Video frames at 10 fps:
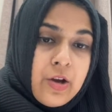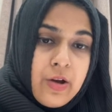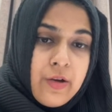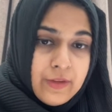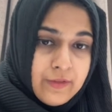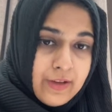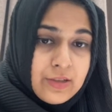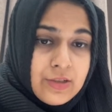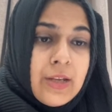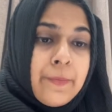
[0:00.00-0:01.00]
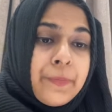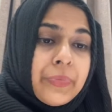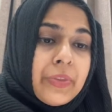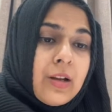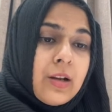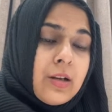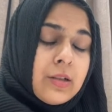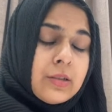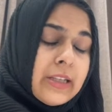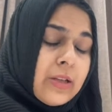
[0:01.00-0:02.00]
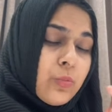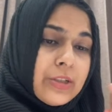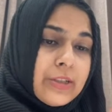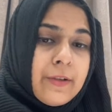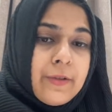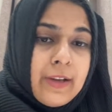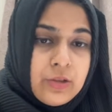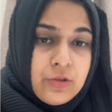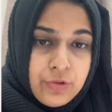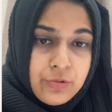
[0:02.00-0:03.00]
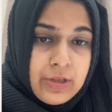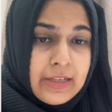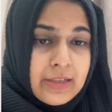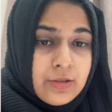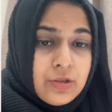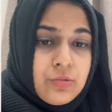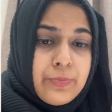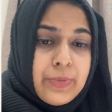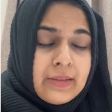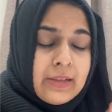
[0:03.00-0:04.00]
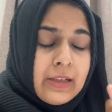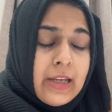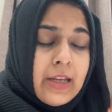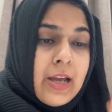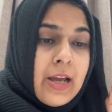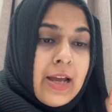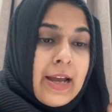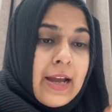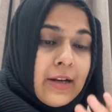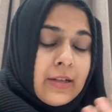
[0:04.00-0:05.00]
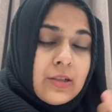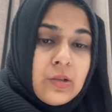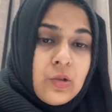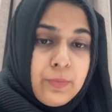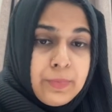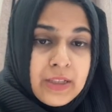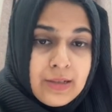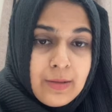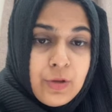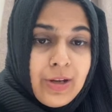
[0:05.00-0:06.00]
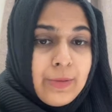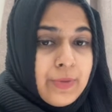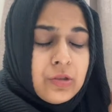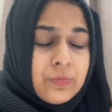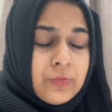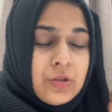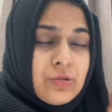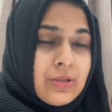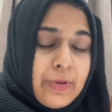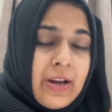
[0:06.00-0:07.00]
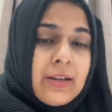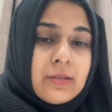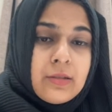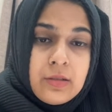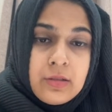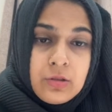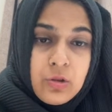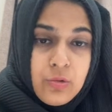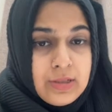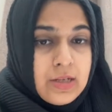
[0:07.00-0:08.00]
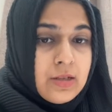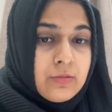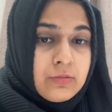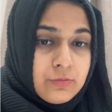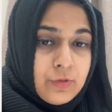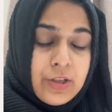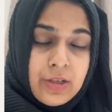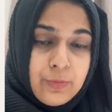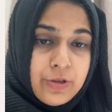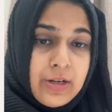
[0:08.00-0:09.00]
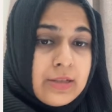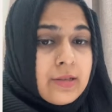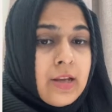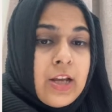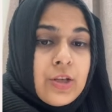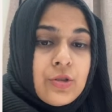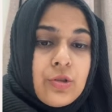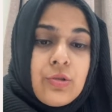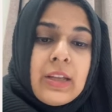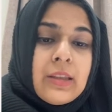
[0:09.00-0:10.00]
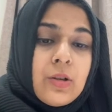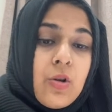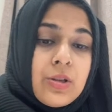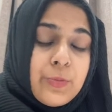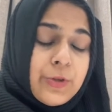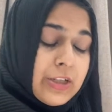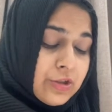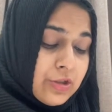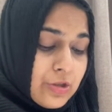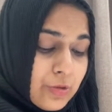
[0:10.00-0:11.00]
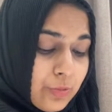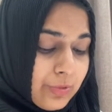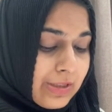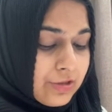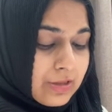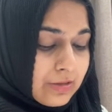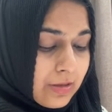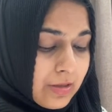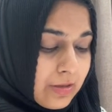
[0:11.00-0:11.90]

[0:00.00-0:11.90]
of the factory. Then whatever value you get, you basically add the opening WIP, you subtract the closing work in progress, so you get the cost of production. So we'll just